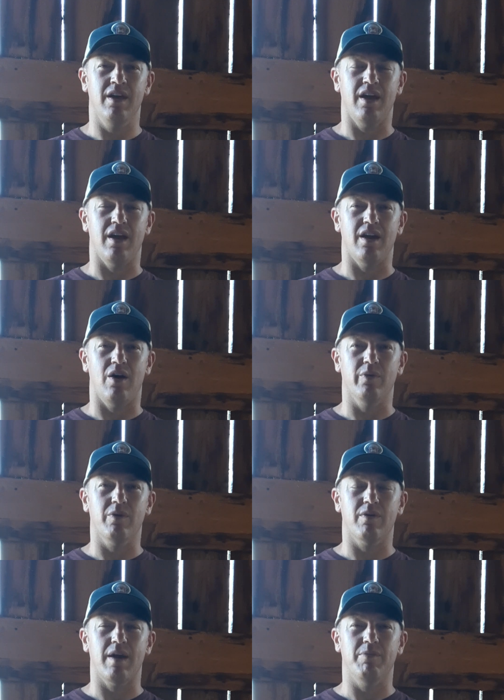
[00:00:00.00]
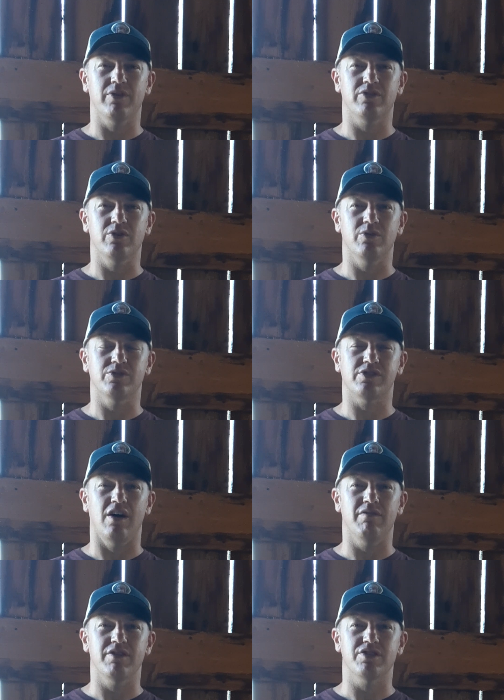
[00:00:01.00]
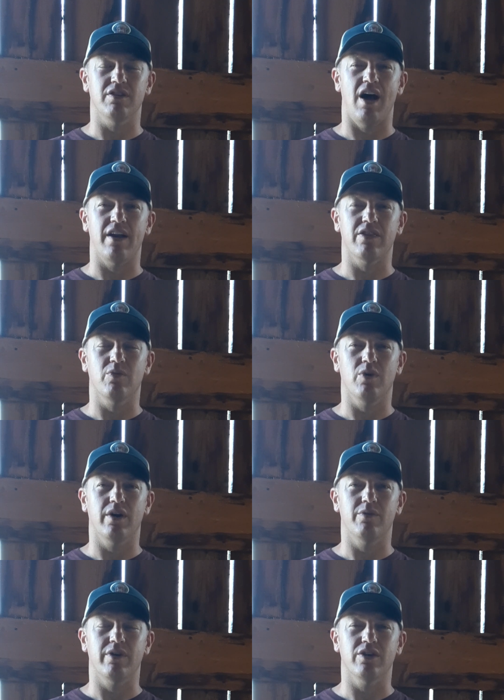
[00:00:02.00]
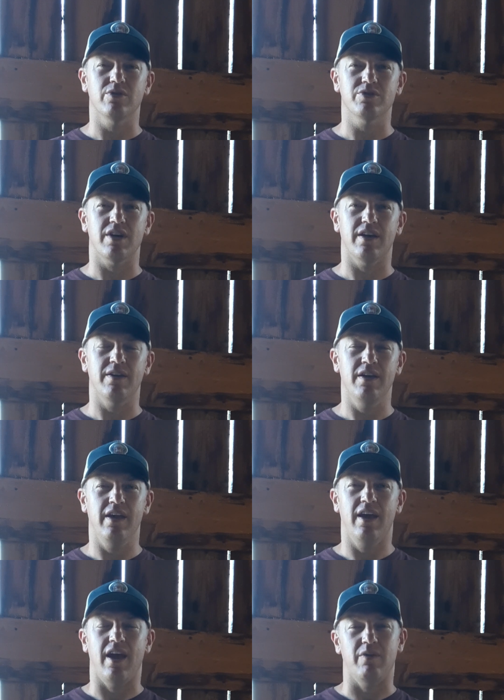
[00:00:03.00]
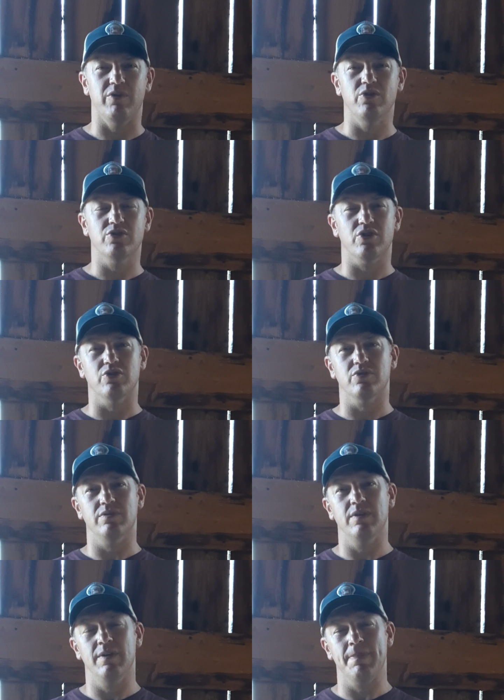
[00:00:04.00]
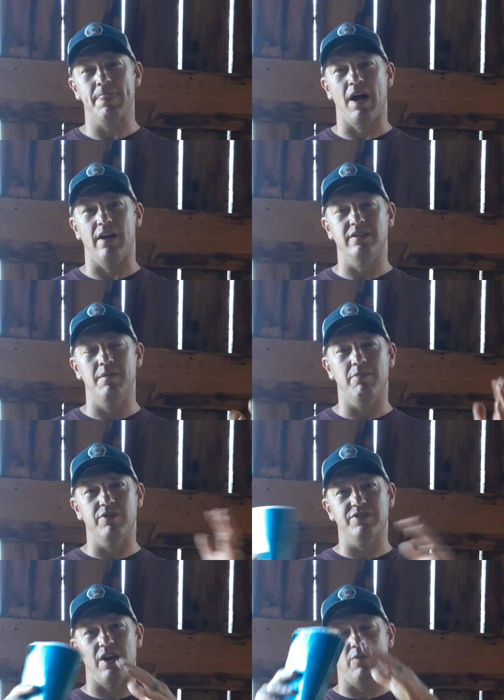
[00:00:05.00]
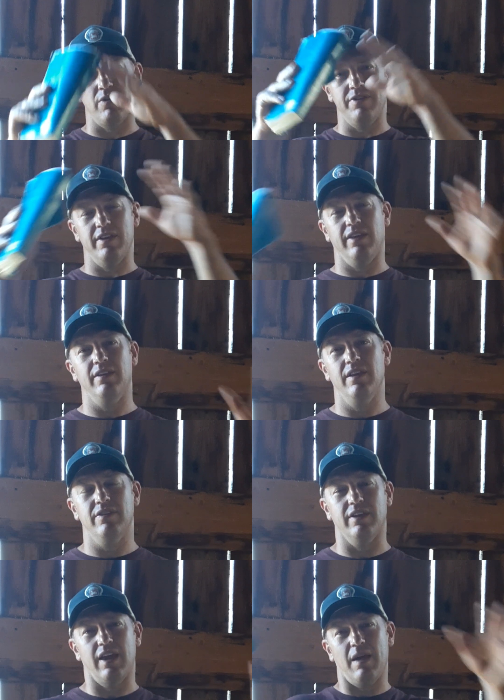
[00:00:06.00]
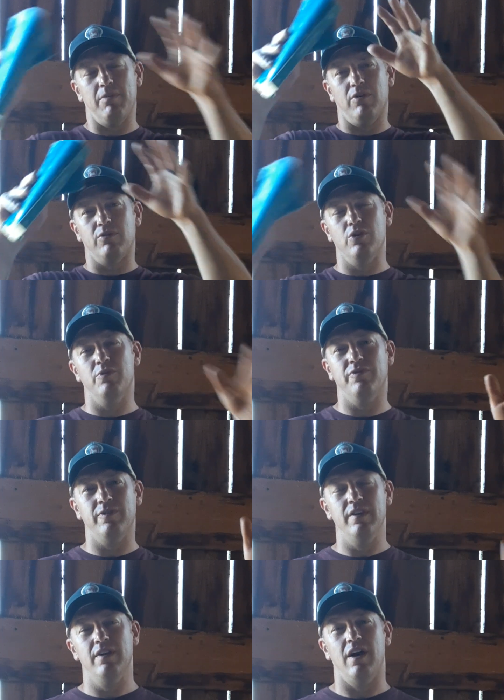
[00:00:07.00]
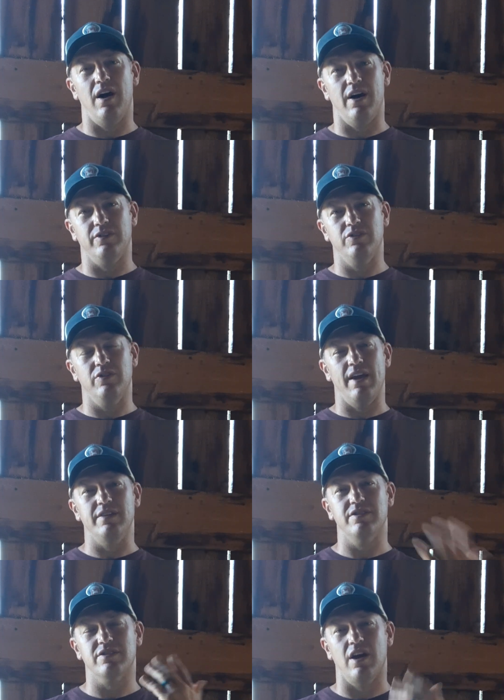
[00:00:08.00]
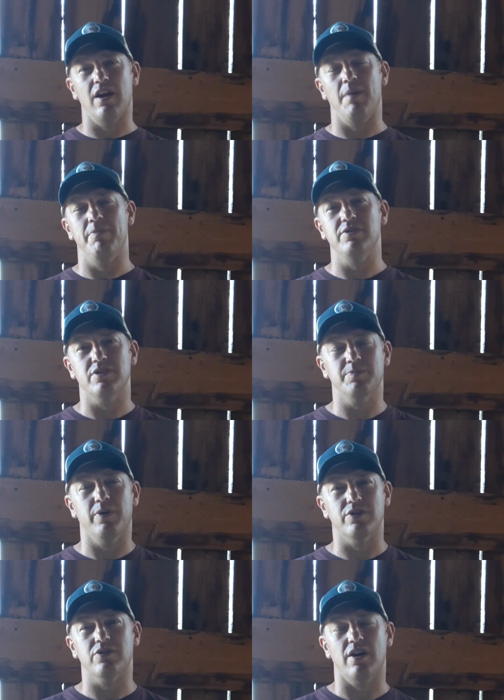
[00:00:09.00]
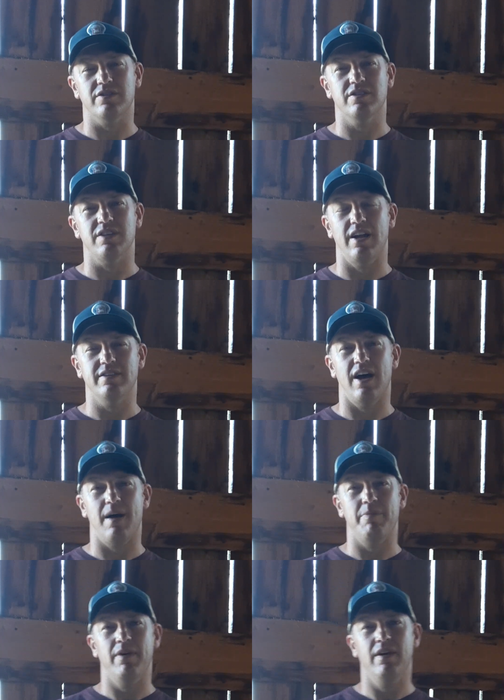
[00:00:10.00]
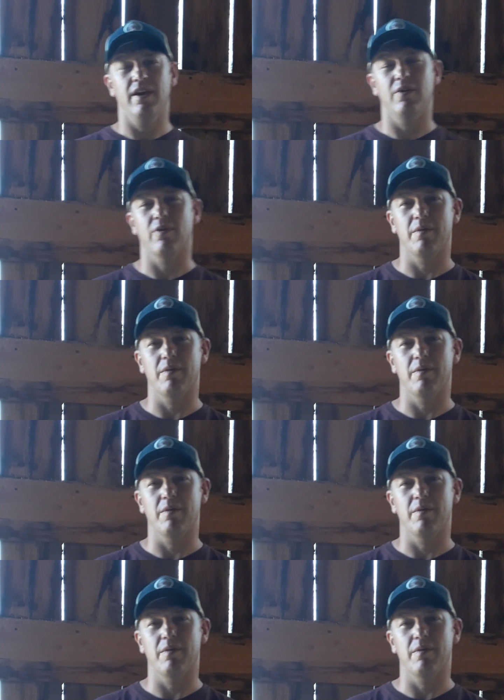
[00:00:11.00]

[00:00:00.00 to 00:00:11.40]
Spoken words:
And we were able to salvage a lot of the wood, reuse it, and we used those timbers that were in the gable roof to then stud up and just put trusses on top, and we're